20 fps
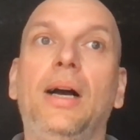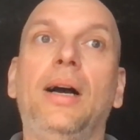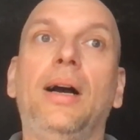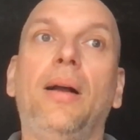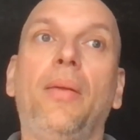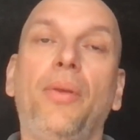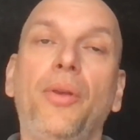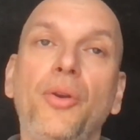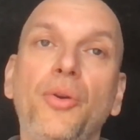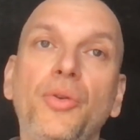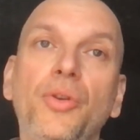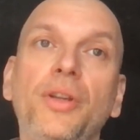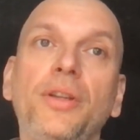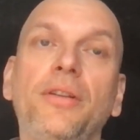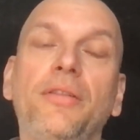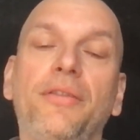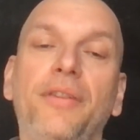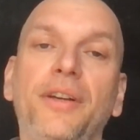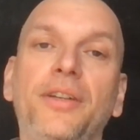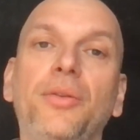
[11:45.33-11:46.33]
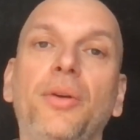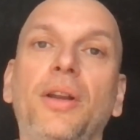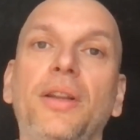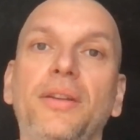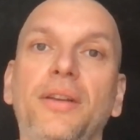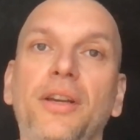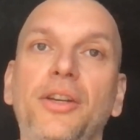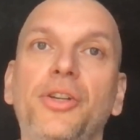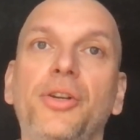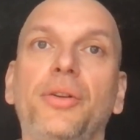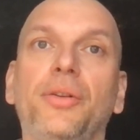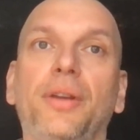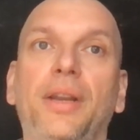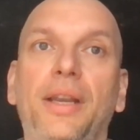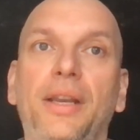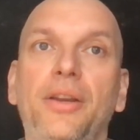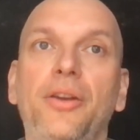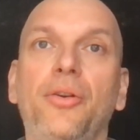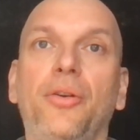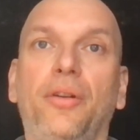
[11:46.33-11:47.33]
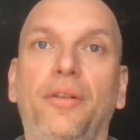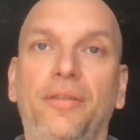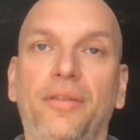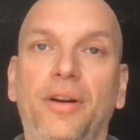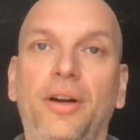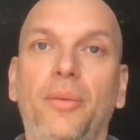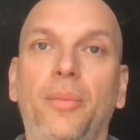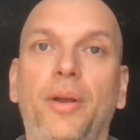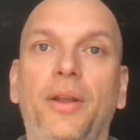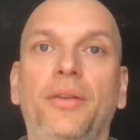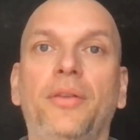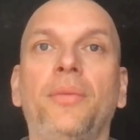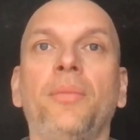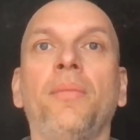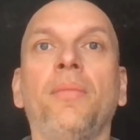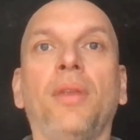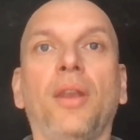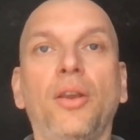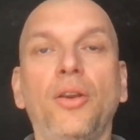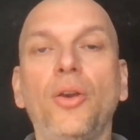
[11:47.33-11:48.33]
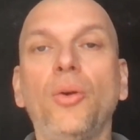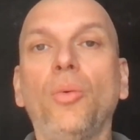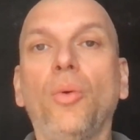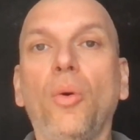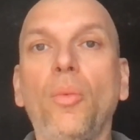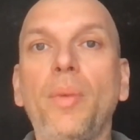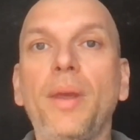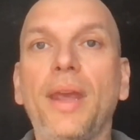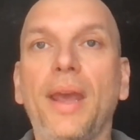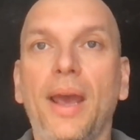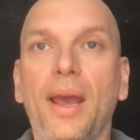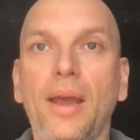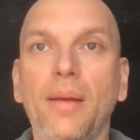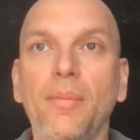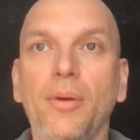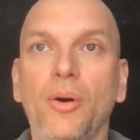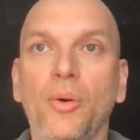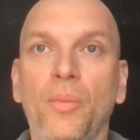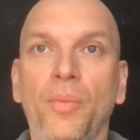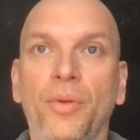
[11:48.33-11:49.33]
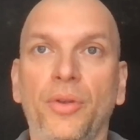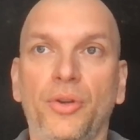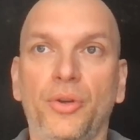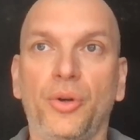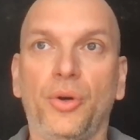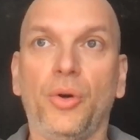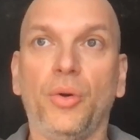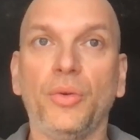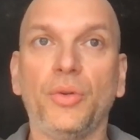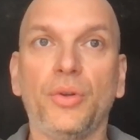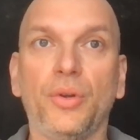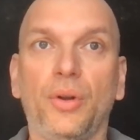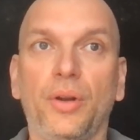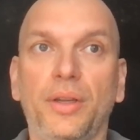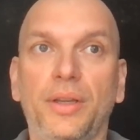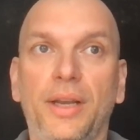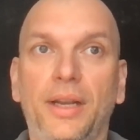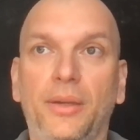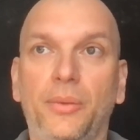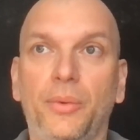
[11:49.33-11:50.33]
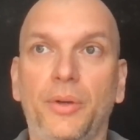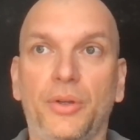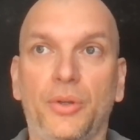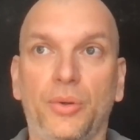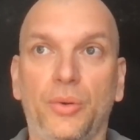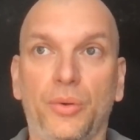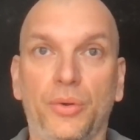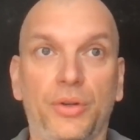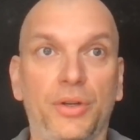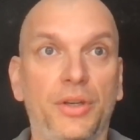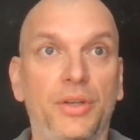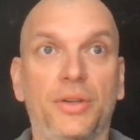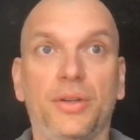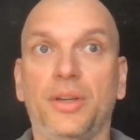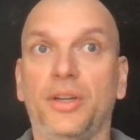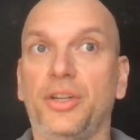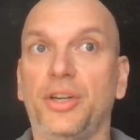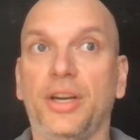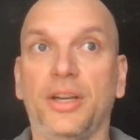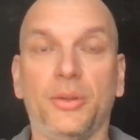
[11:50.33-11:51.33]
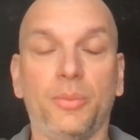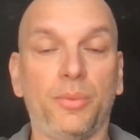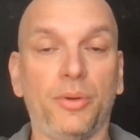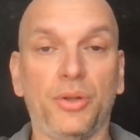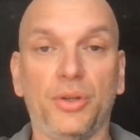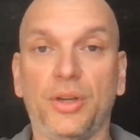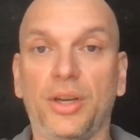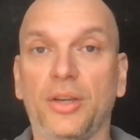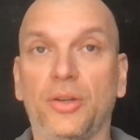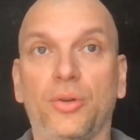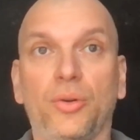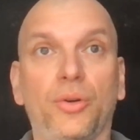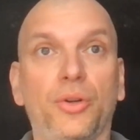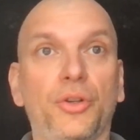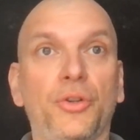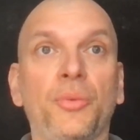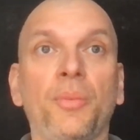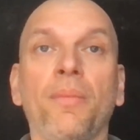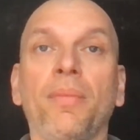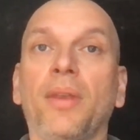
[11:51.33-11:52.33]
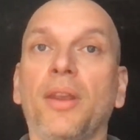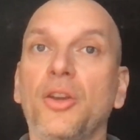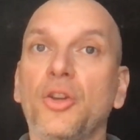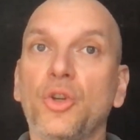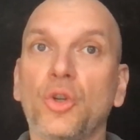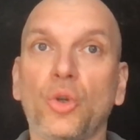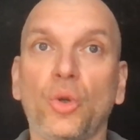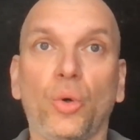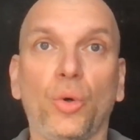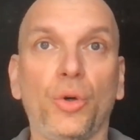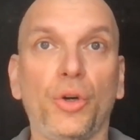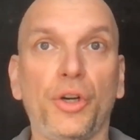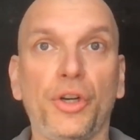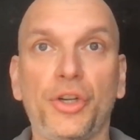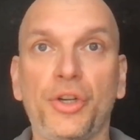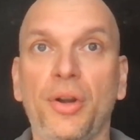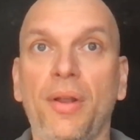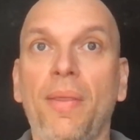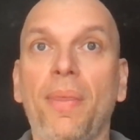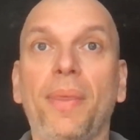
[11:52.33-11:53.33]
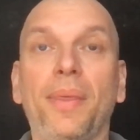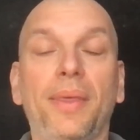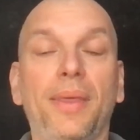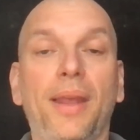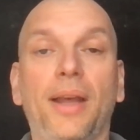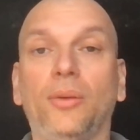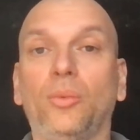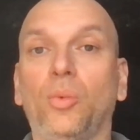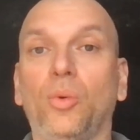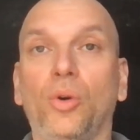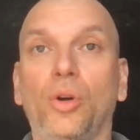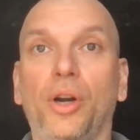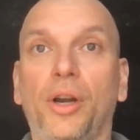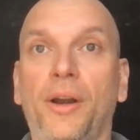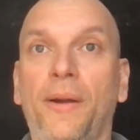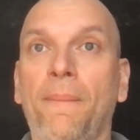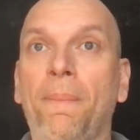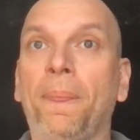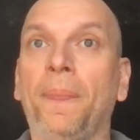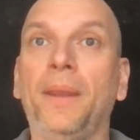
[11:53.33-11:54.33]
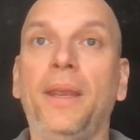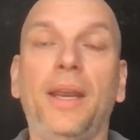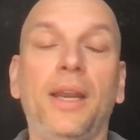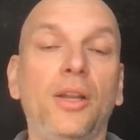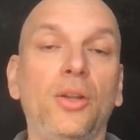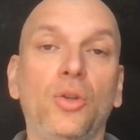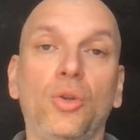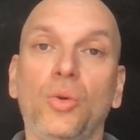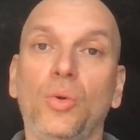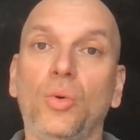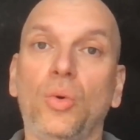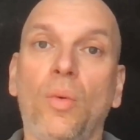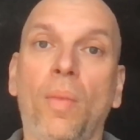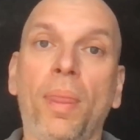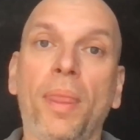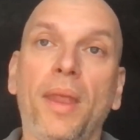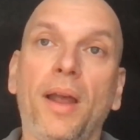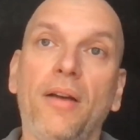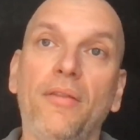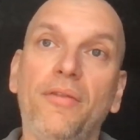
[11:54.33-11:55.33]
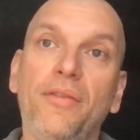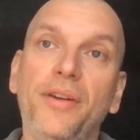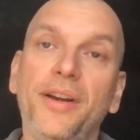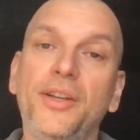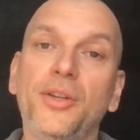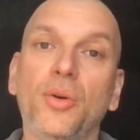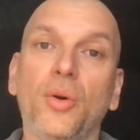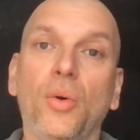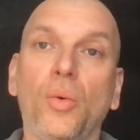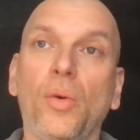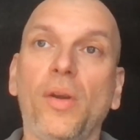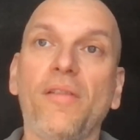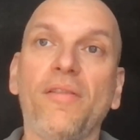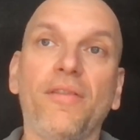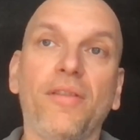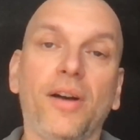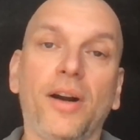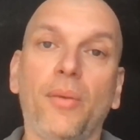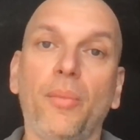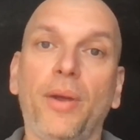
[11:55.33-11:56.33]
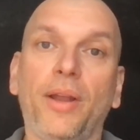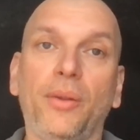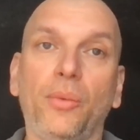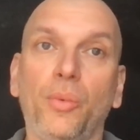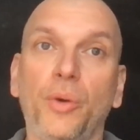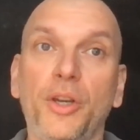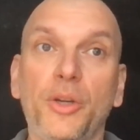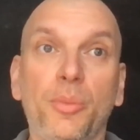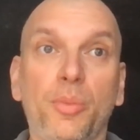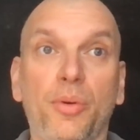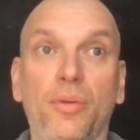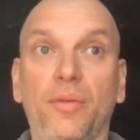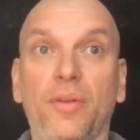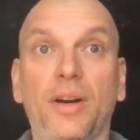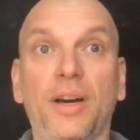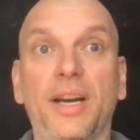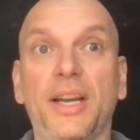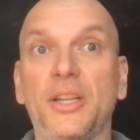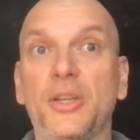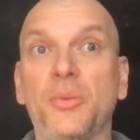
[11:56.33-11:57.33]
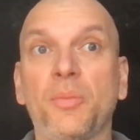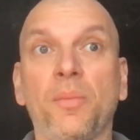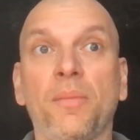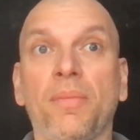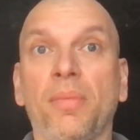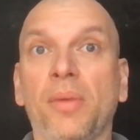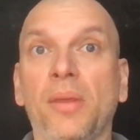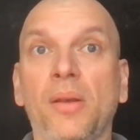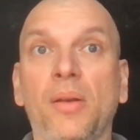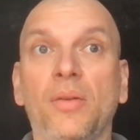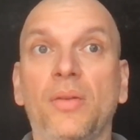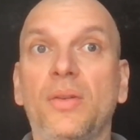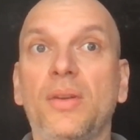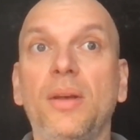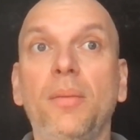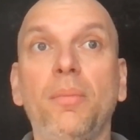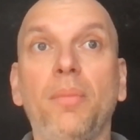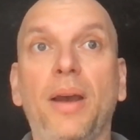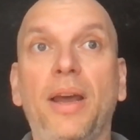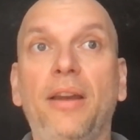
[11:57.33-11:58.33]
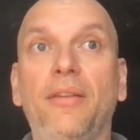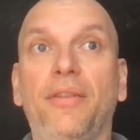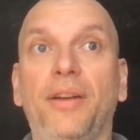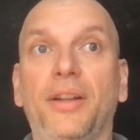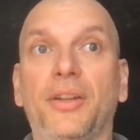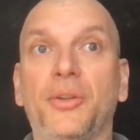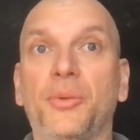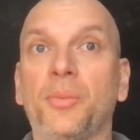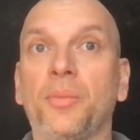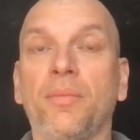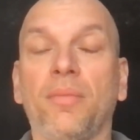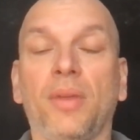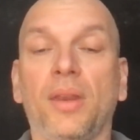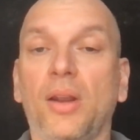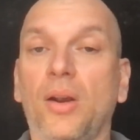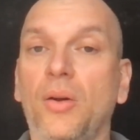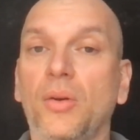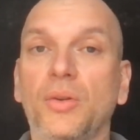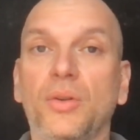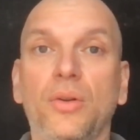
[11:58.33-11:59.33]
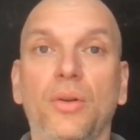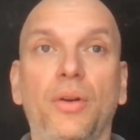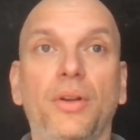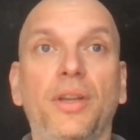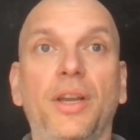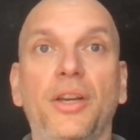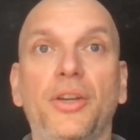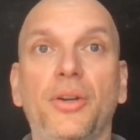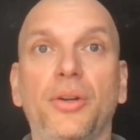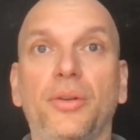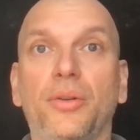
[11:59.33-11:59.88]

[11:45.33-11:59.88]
Using the virtualization in your environments, you will be able to consolidate resources such as processors, storage, network into a virtual environment, which provides some benefits. Consolidation to